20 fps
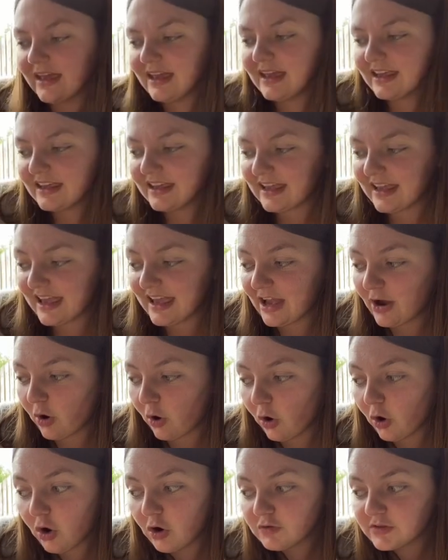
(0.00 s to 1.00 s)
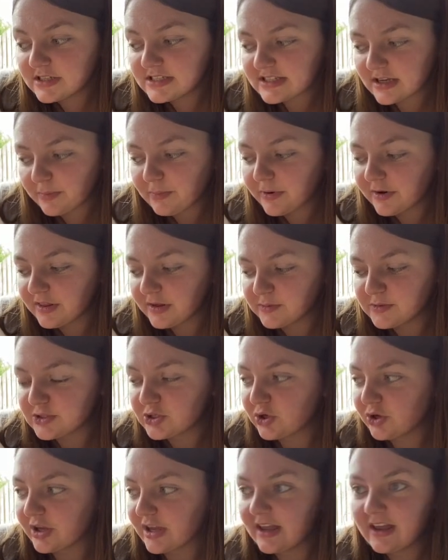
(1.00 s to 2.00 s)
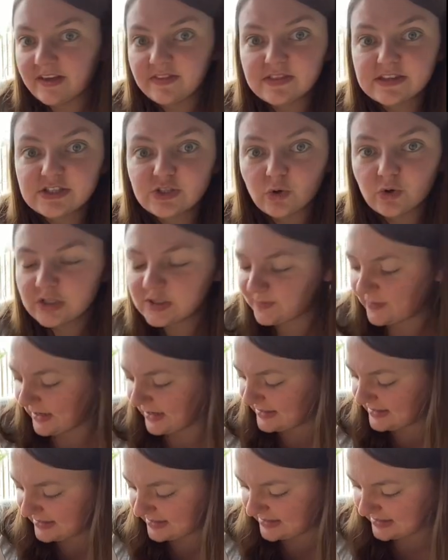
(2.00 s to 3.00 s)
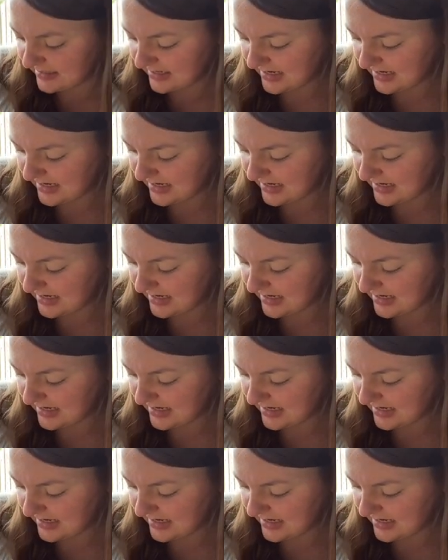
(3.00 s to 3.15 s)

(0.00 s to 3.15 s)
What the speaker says: He ate all the supper that was cooking in the saucepans,